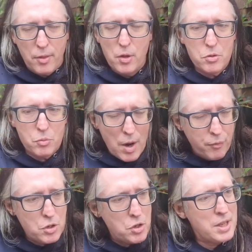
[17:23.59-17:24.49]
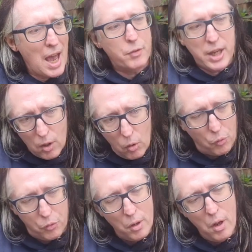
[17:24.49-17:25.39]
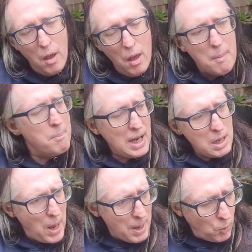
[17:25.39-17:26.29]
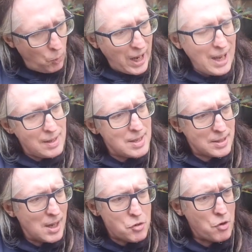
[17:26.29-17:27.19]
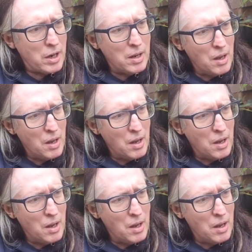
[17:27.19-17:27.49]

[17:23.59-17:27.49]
Those refugees have killed many people in this country.